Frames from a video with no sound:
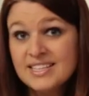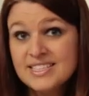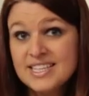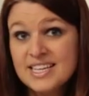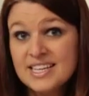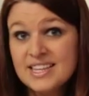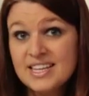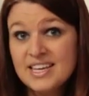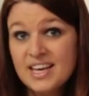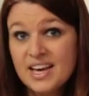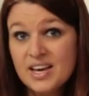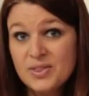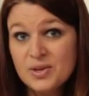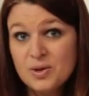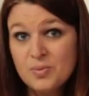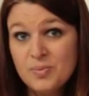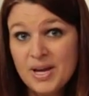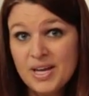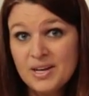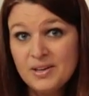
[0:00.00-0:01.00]
Take the
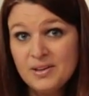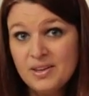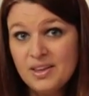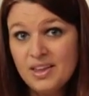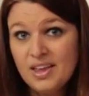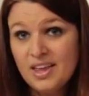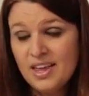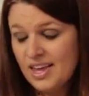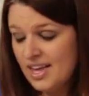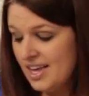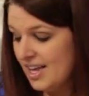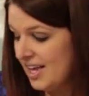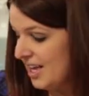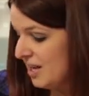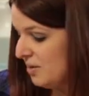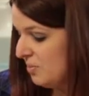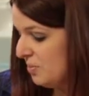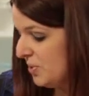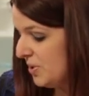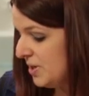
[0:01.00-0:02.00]
other petal
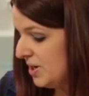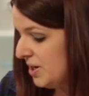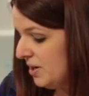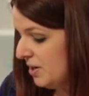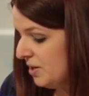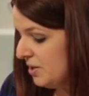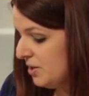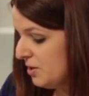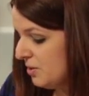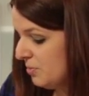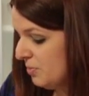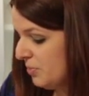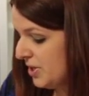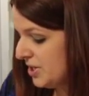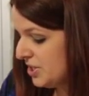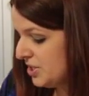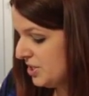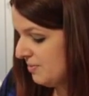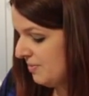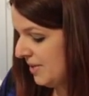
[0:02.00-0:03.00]
and put it on your
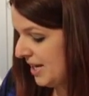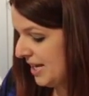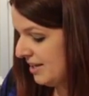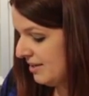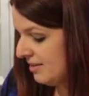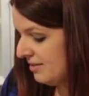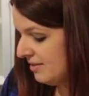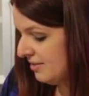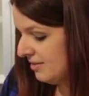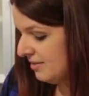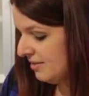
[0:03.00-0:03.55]
impression mat.